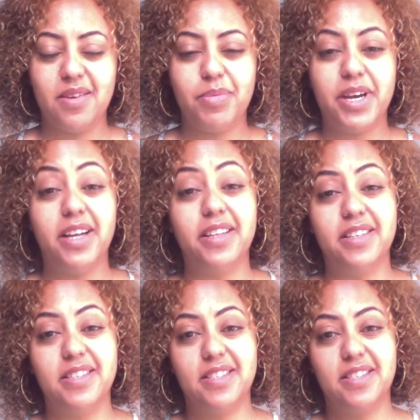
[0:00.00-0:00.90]

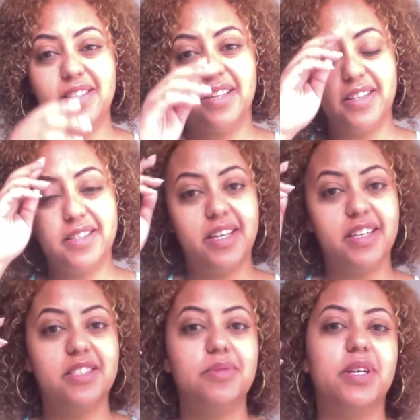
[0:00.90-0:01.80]
Balance.
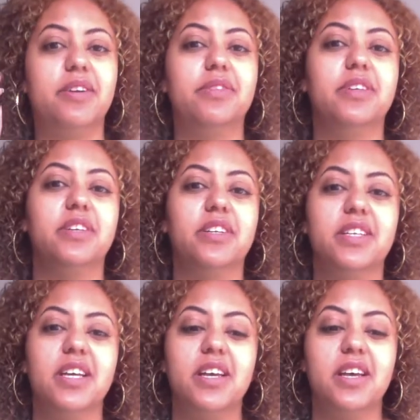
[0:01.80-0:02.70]
That's what I've
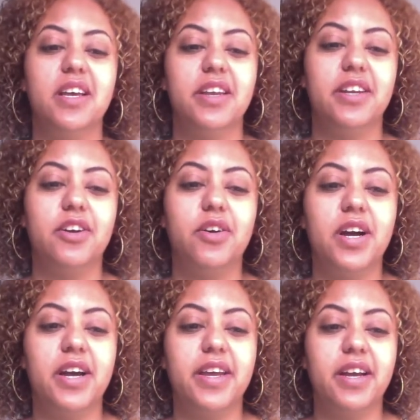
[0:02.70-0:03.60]
learned.
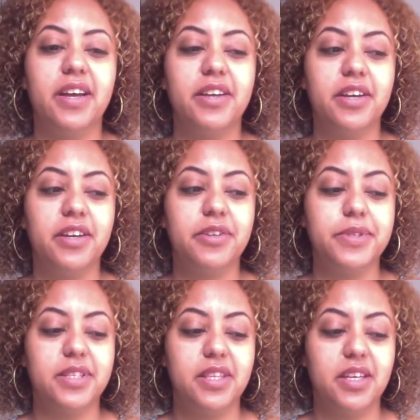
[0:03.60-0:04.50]
I
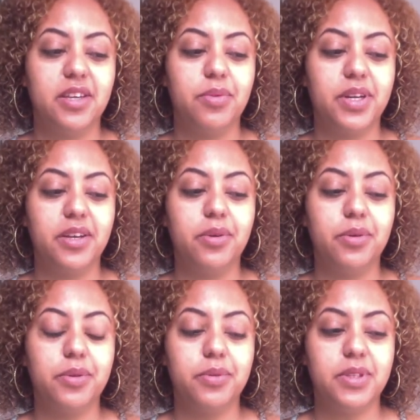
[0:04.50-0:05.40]
used to think when I
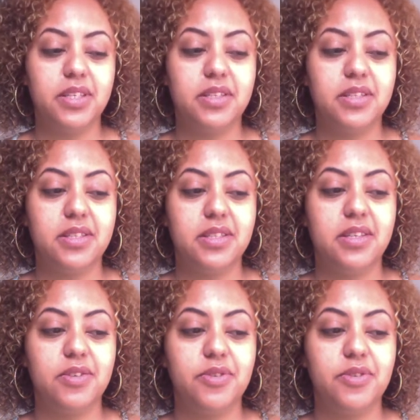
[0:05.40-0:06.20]
go through these